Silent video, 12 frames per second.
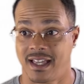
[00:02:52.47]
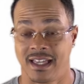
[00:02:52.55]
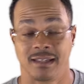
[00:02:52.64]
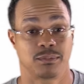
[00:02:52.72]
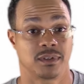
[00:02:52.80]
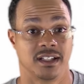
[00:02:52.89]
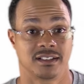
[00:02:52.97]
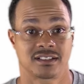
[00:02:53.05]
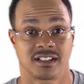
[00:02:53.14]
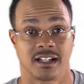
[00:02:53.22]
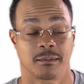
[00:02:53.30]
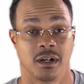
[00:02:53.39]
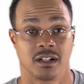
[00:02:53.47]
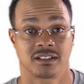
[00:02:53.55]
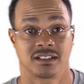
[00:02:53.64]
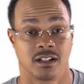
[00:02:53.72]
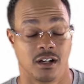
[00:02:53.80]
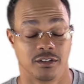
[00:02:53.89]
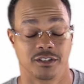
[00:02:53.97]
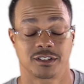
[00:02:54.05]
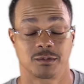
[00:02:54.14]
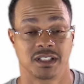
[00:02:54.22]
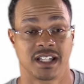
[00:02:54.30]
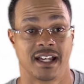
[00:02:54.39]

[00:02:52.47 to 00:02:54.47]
A plus check marks in all those three